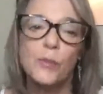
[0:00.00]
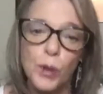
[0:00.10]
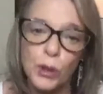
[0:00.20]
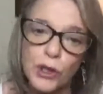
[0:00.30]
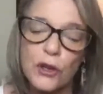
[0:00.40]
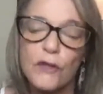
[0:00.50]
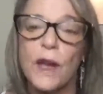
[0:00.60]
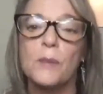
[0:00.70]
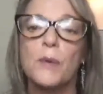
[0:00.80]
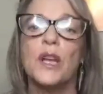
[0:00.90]
building your
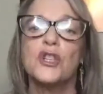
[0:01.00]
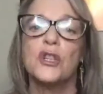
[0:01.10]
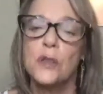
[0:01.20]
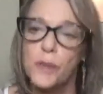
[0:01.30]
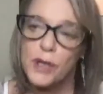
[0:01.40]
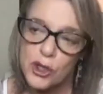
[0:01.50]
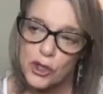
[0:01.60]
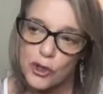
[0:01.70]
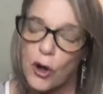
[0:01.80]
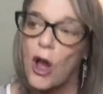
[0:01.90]
vibration to be
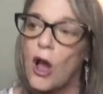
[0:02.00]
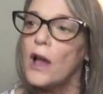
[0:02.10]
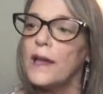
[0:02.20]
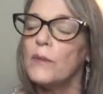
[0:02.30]
strong.